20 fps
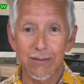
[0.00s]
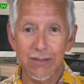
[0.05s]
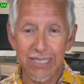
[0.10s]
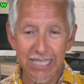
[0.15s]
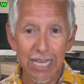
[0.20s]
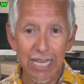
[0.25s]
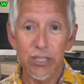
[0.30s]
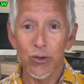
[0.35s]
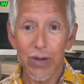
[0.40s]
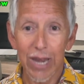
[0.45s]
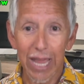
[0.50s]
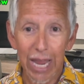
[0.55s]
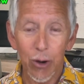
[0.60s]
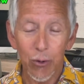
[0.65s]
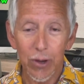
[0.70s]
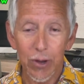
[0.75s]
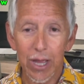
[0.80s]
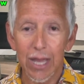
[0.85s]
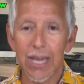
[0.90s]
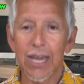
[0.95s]
desert
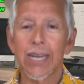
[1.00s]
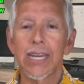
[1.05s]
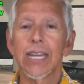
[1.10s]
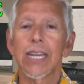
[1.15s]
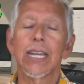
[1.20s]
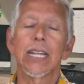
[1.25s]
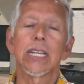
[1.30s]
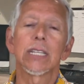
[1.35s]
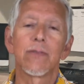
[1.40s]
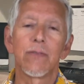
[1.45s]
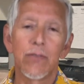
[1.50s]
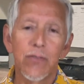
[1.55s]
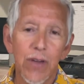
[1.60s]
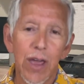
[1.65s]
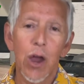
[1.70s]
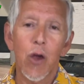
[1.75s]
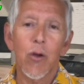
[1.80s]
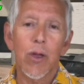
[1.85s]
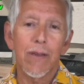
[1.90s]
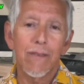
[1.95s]
area, and it is
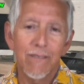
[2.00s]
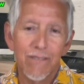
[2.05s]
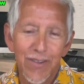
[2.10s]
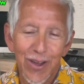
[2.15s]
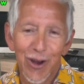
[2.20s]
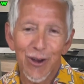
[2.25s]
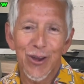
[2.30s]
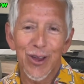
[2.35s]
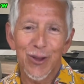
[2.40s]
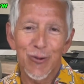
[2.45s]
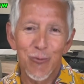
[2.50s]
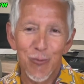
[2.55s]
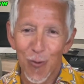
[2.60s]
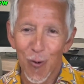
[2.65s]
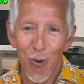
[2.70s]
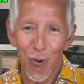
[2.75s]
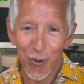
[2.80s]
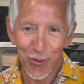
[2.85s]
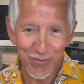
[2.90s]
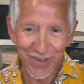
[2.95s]
very, very
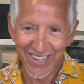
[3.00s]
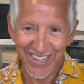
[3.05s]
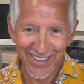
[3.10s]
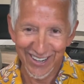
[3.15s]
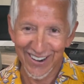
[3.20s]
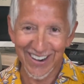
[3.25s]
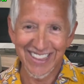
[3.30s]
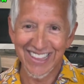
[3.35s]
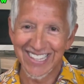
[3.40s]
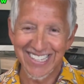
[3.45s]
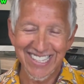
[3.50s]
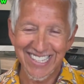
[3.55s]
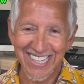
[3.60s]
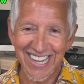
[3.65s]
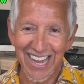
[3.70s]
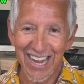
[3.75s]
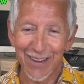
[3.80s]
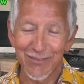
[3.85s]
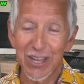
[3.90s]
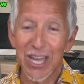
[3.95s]
warm here at this
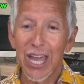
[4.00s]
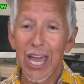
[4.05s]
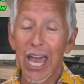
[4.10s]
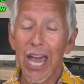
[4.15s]
time.